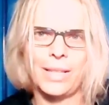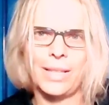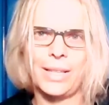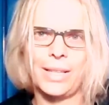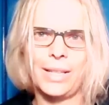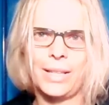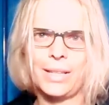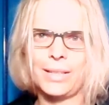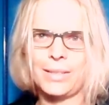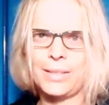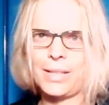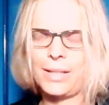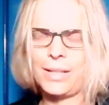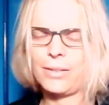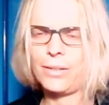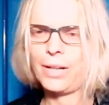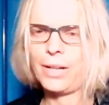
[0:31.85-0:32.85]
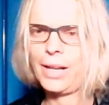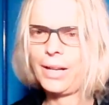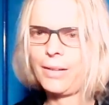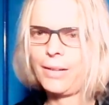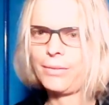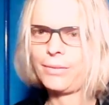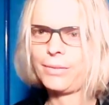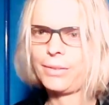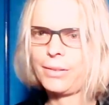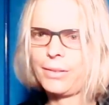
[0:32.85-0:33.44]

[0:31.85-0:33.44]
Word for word: He didn't tell her half.